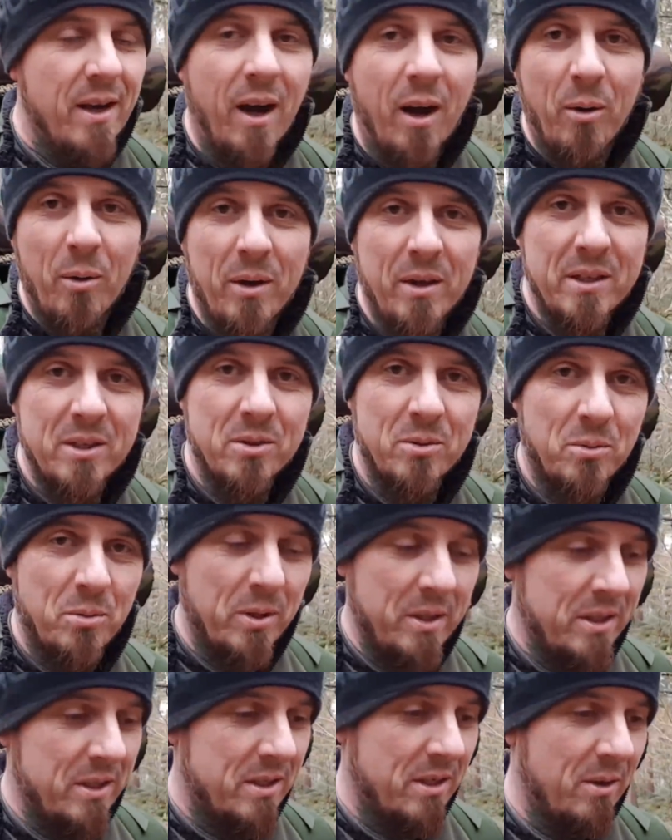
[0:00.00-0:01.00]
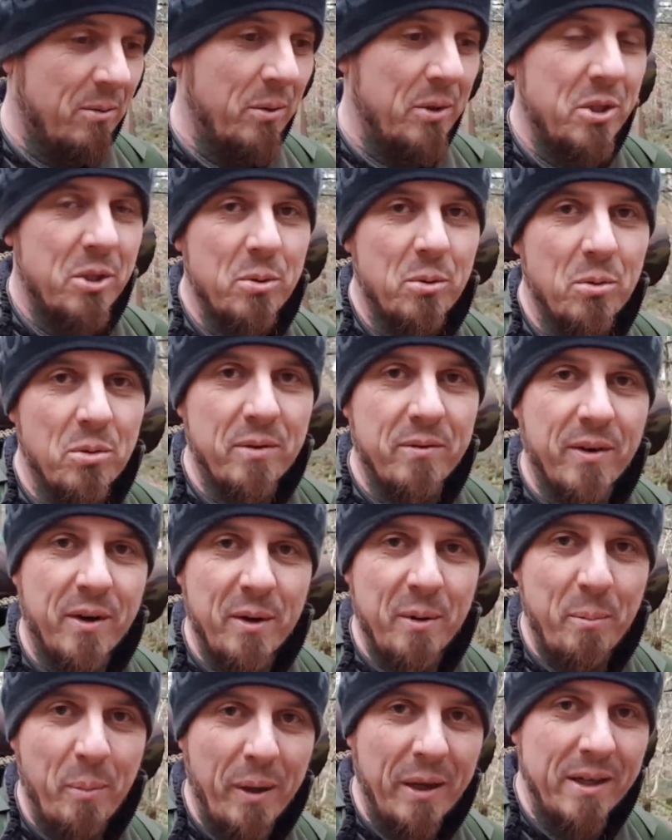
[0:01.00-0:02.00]
as always, I wish you all the
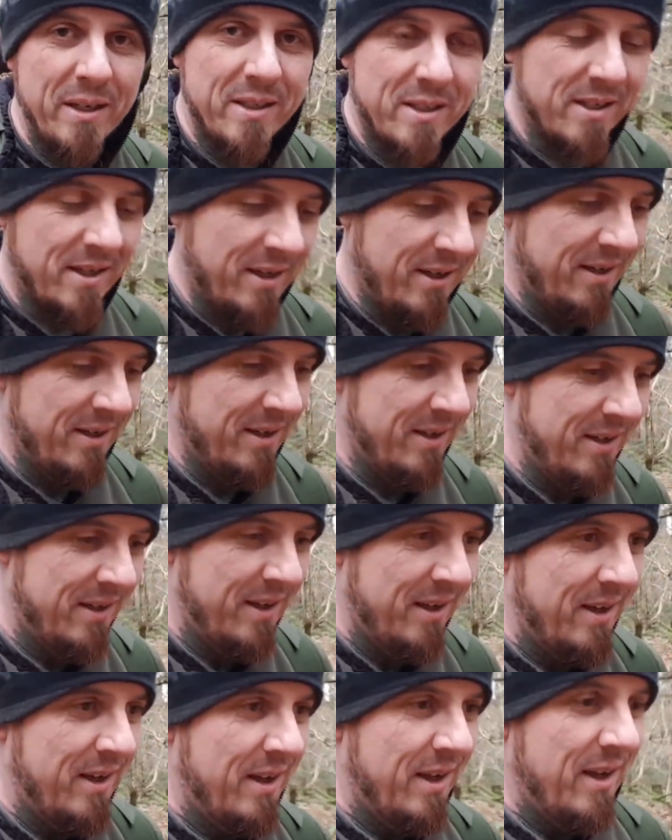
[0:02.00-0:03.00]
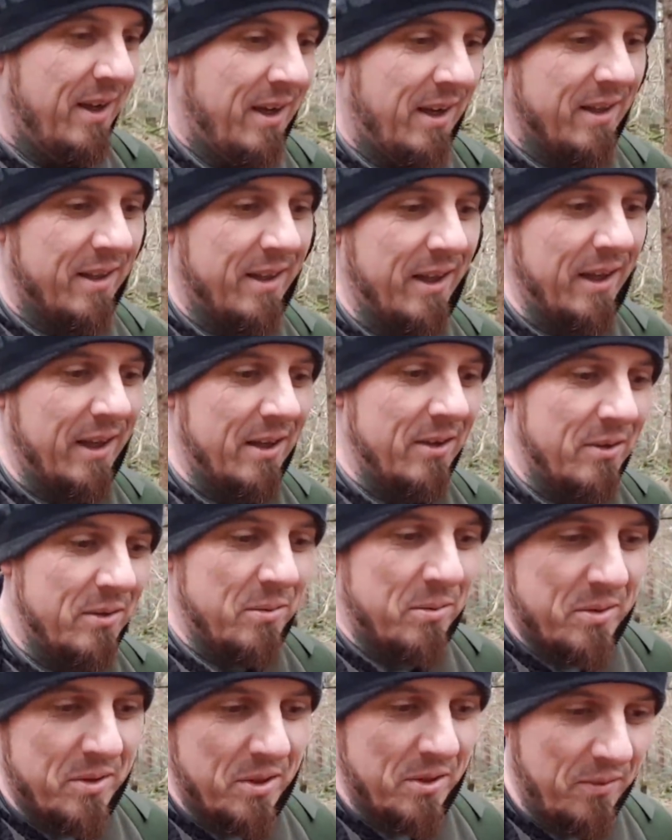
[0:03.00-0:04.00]
very best, and thank you
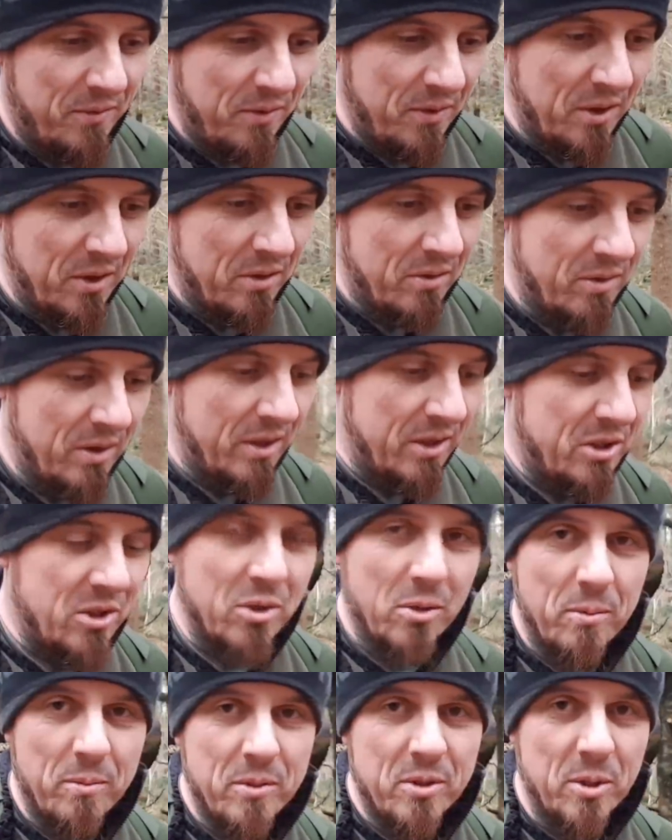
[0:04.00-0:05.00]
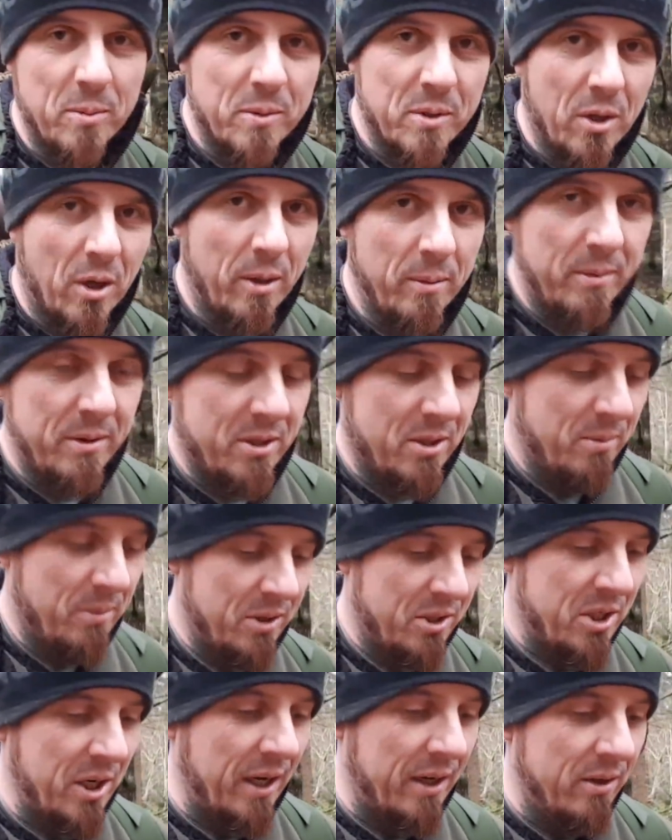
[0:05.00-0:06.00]
for subscribing to
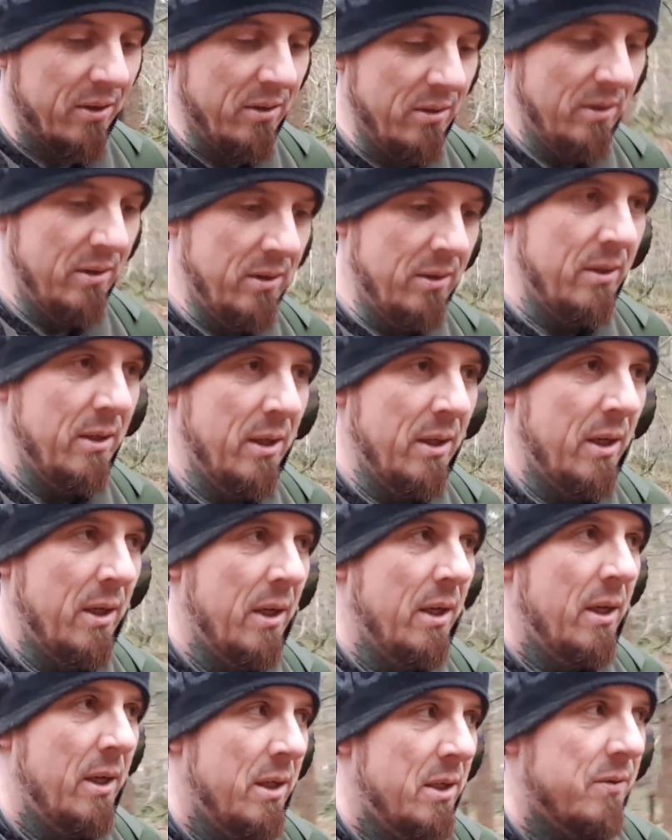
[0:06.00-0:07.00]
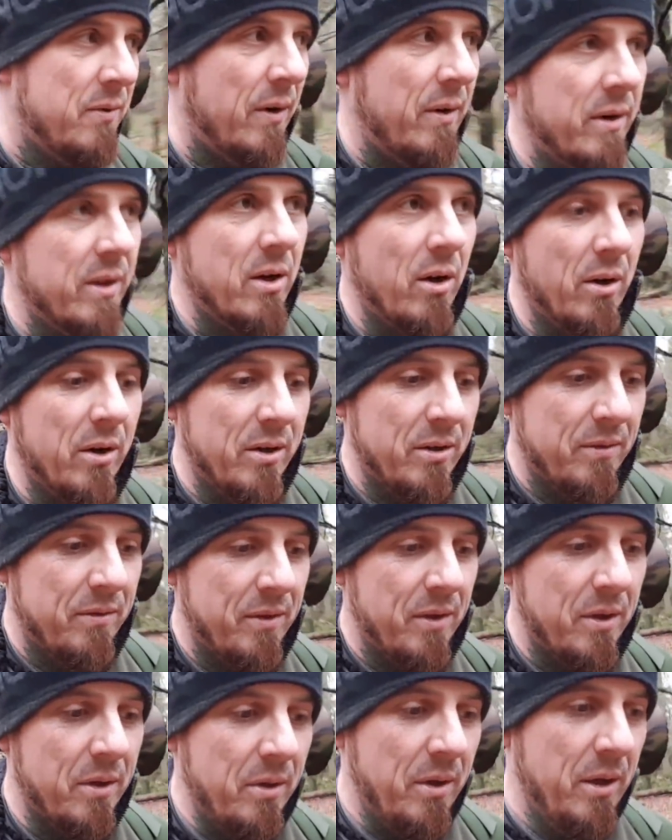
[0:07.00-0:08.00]
my channel. Very kind of
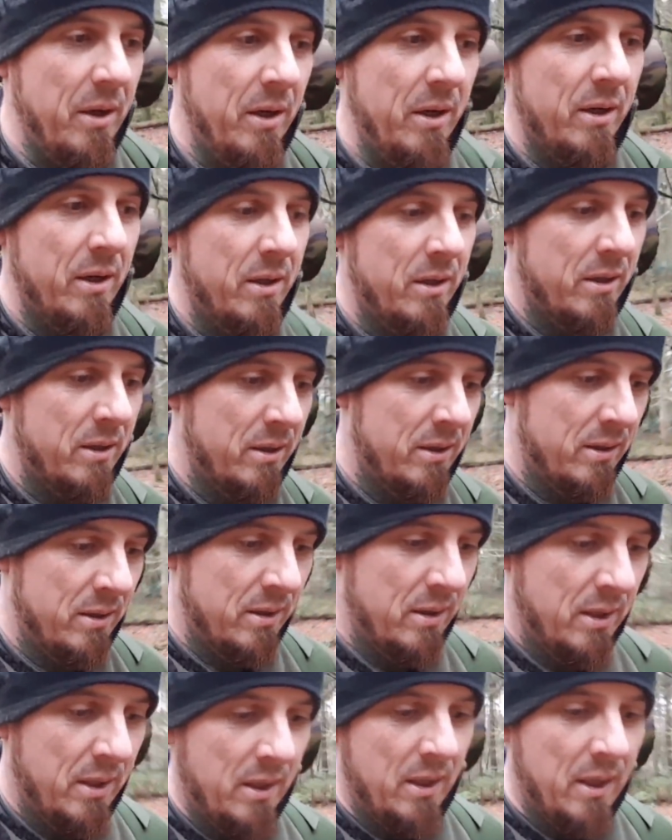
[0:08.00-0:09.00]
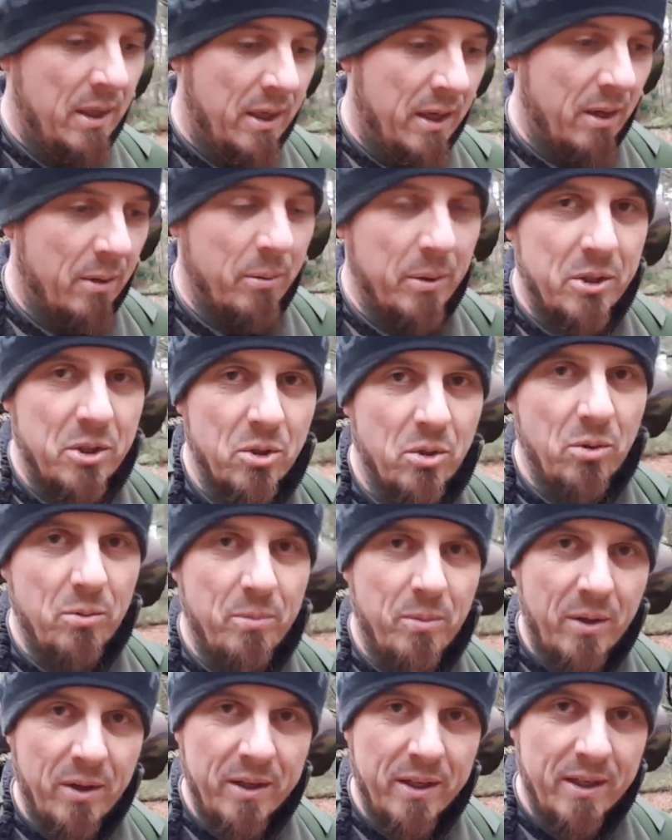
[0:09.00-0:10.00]
you. I wish all
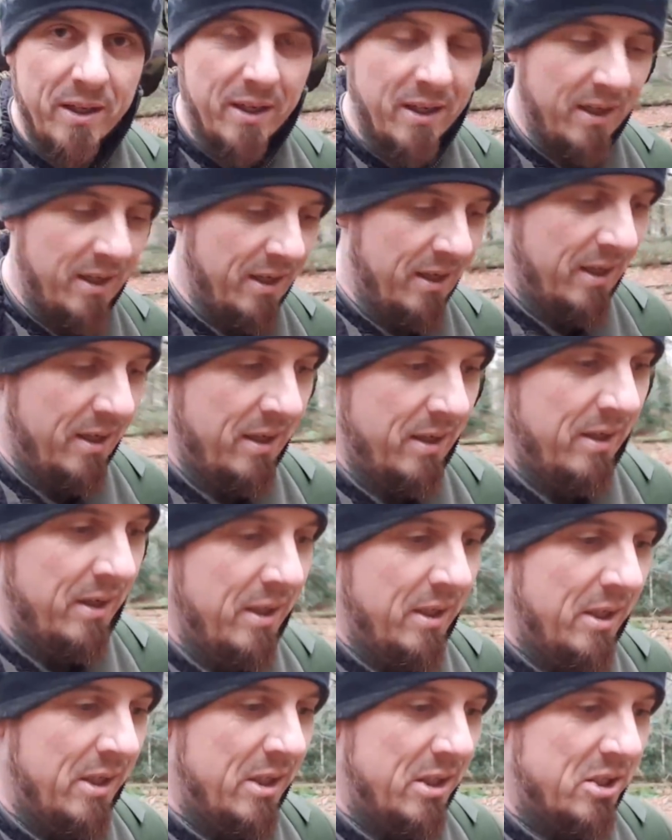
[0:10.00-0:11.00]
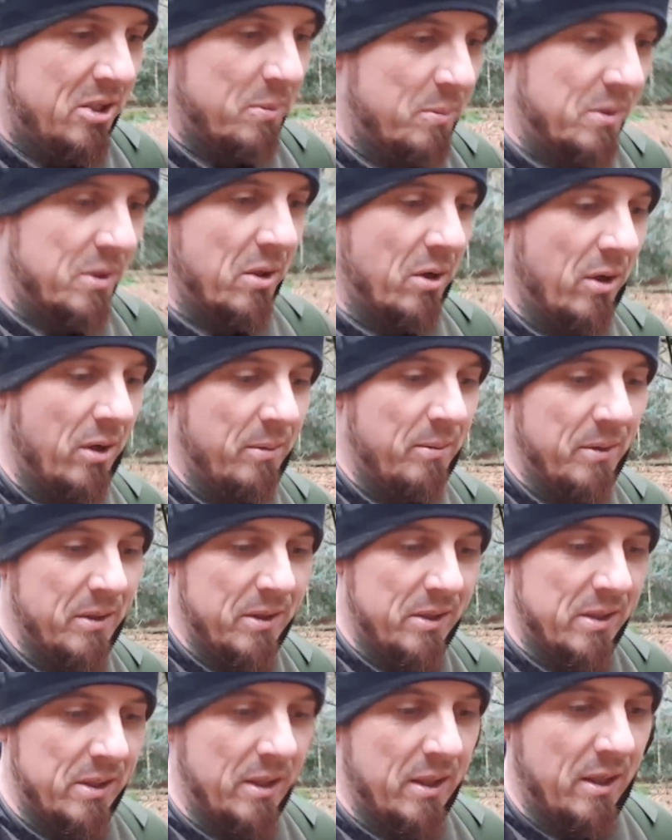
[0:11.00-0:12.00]
my
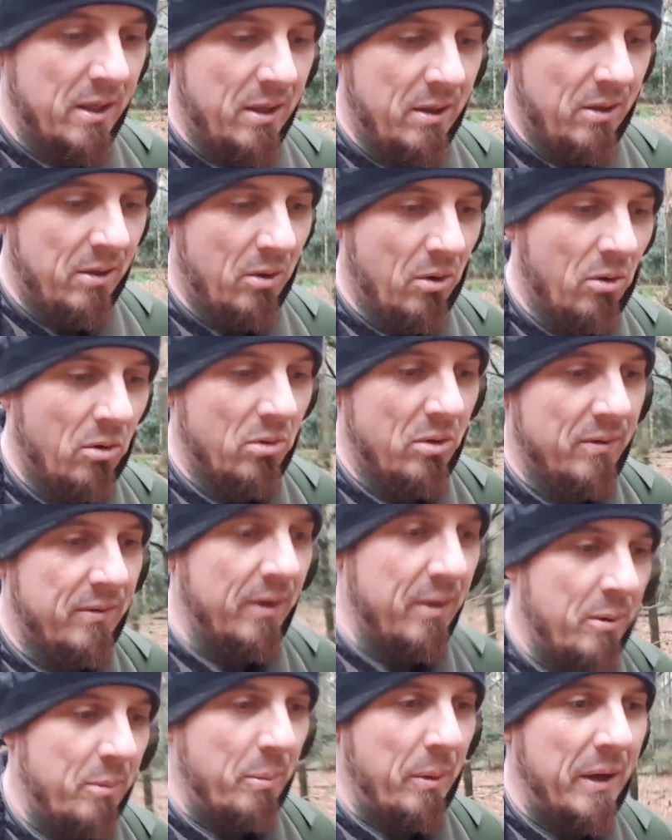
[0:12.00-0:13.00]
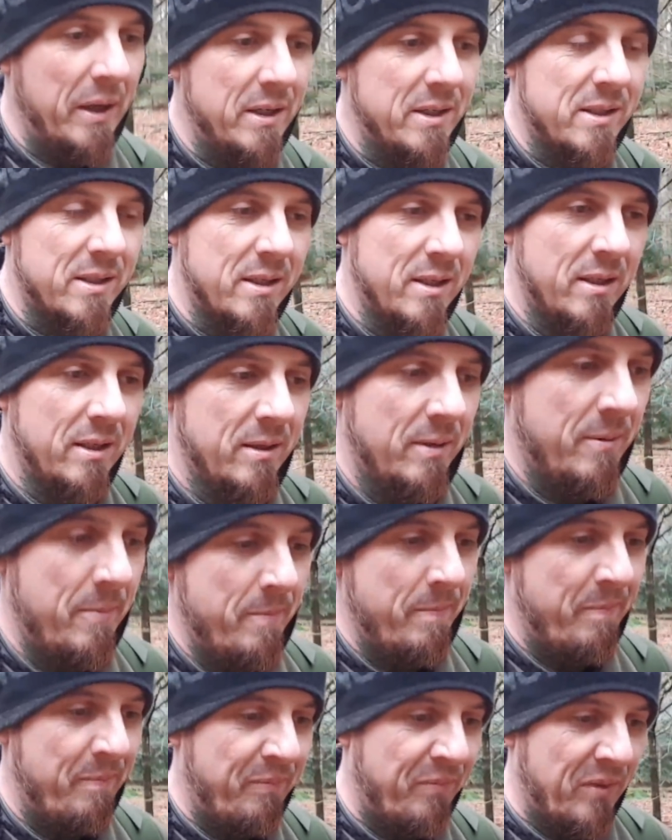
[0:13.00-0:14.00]
subscribers all the very best,
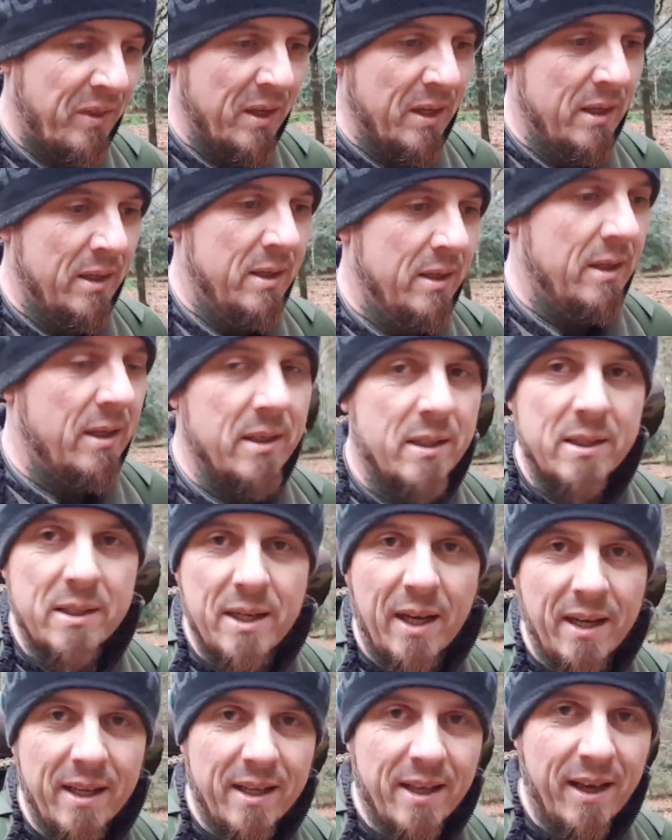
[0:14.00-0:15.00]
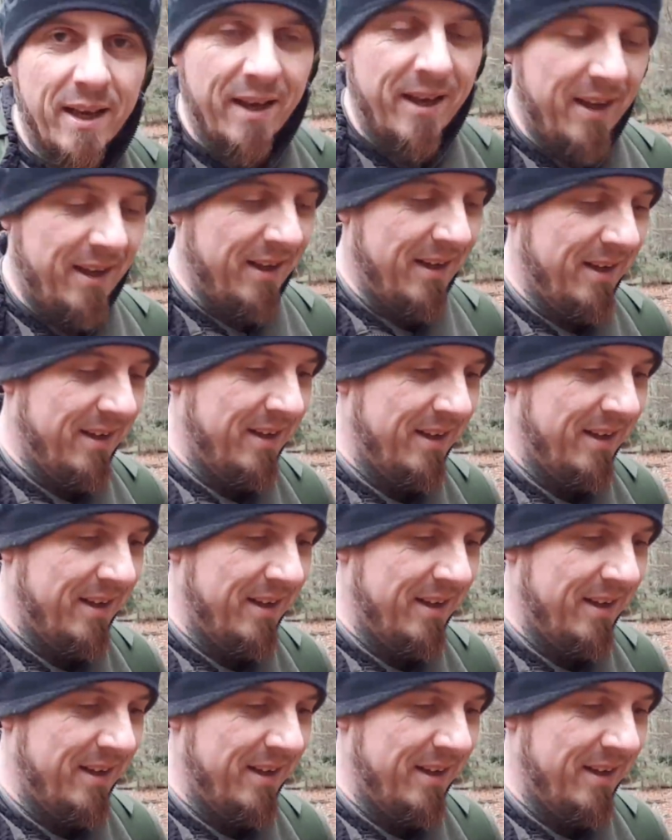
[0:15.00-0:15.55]
and to take care.